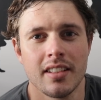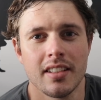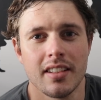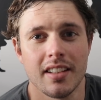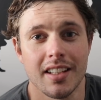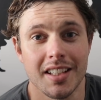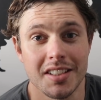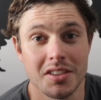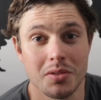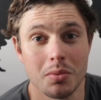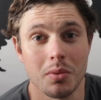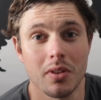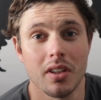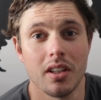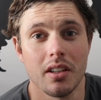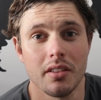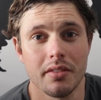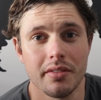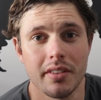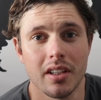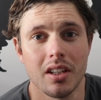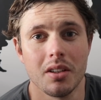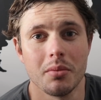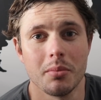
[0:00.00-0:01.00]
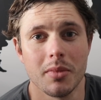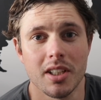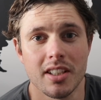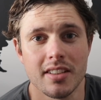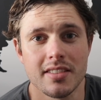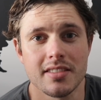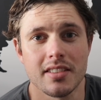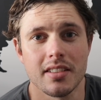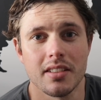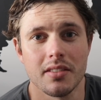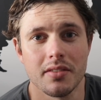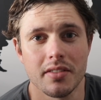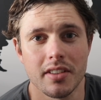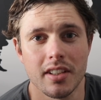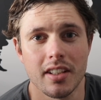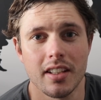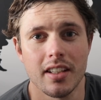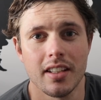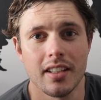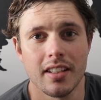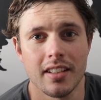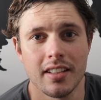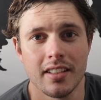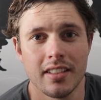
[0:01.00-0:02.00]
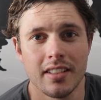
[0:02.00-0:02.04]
that's when I found myself again.